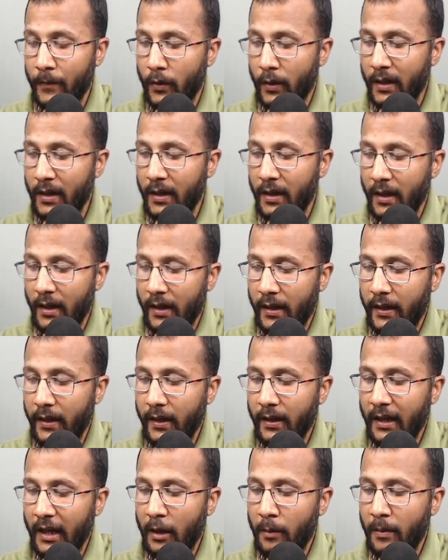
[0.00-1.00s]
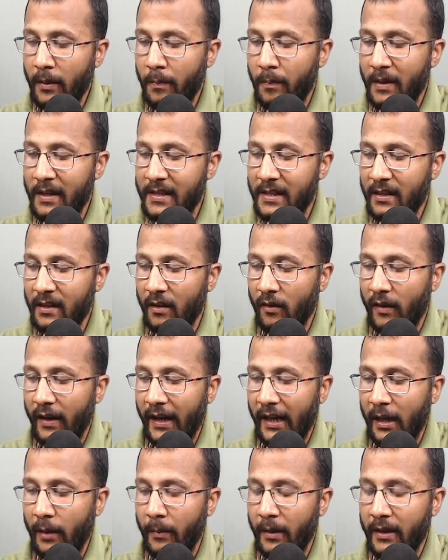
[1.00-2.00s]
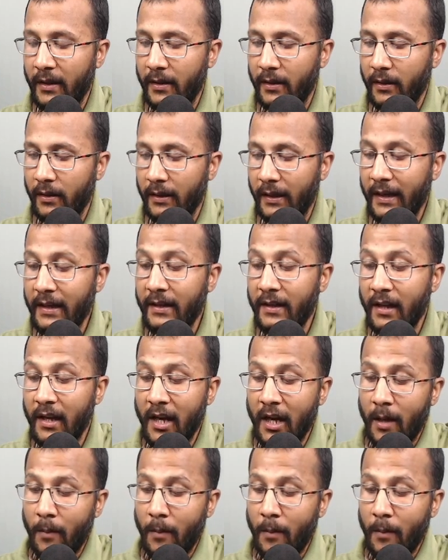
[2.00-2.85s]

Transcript: okay, here I'll be placing an element here, right?